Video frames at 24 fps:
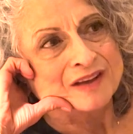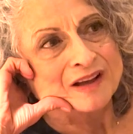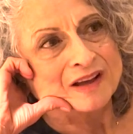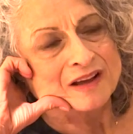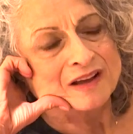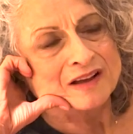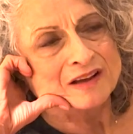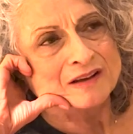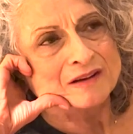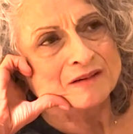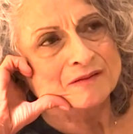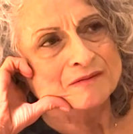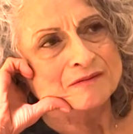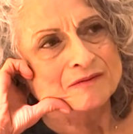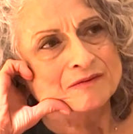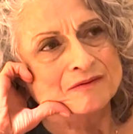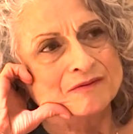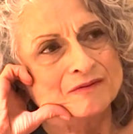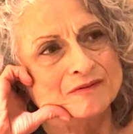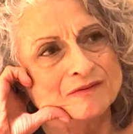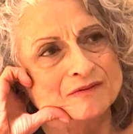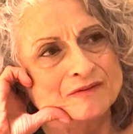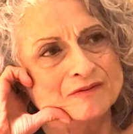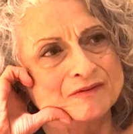Um,
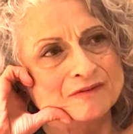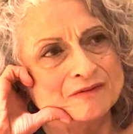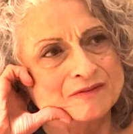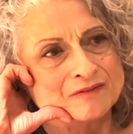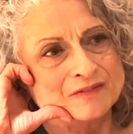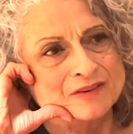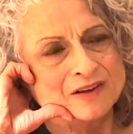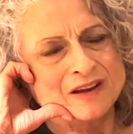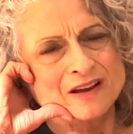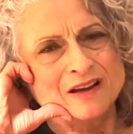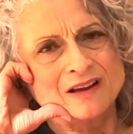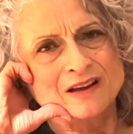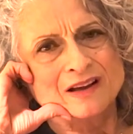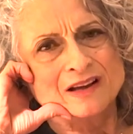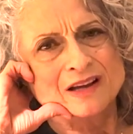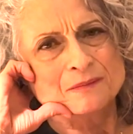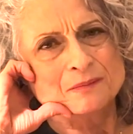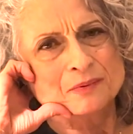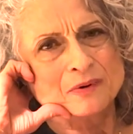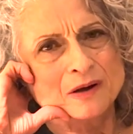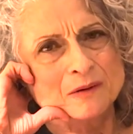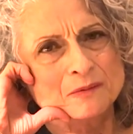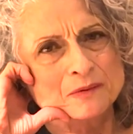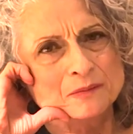yeah, I
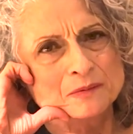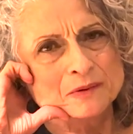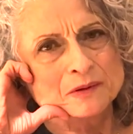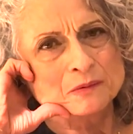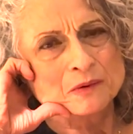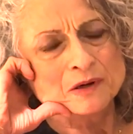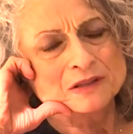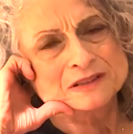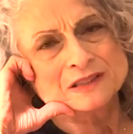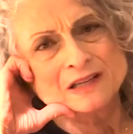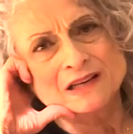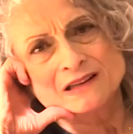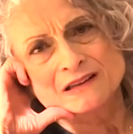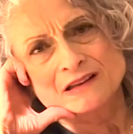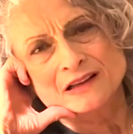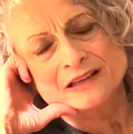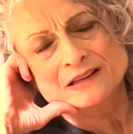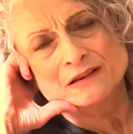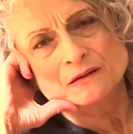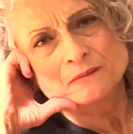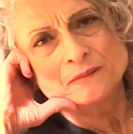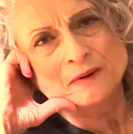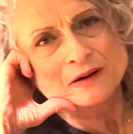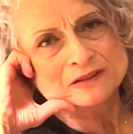probably was. I didn't
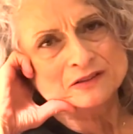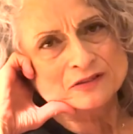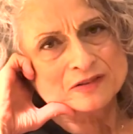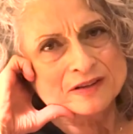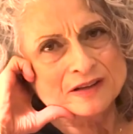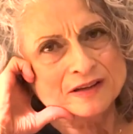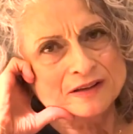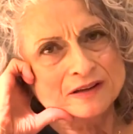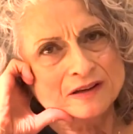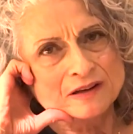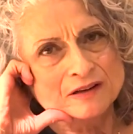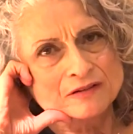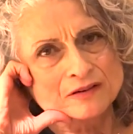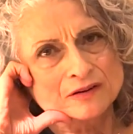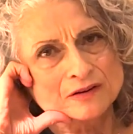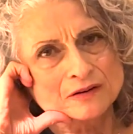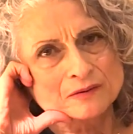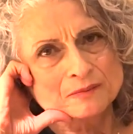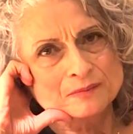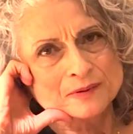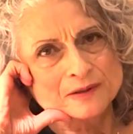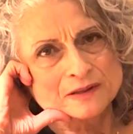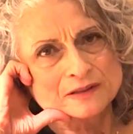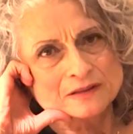like them much then
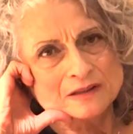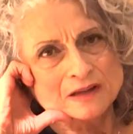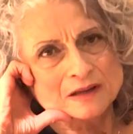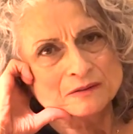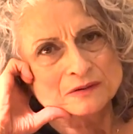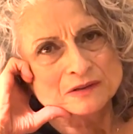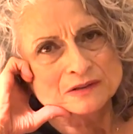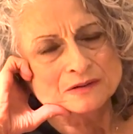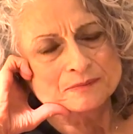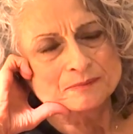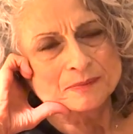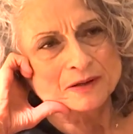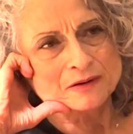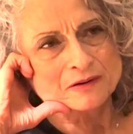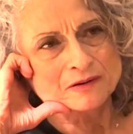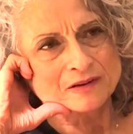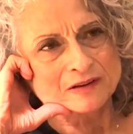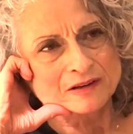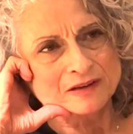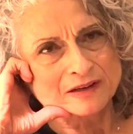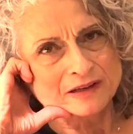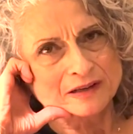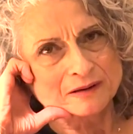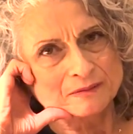either, but I was better
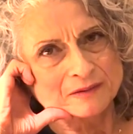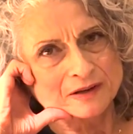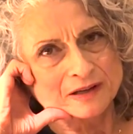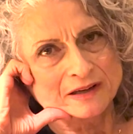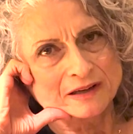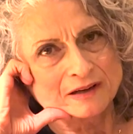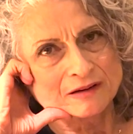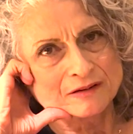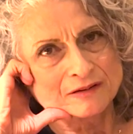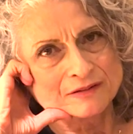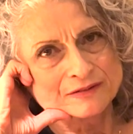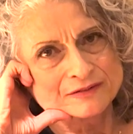than I am now.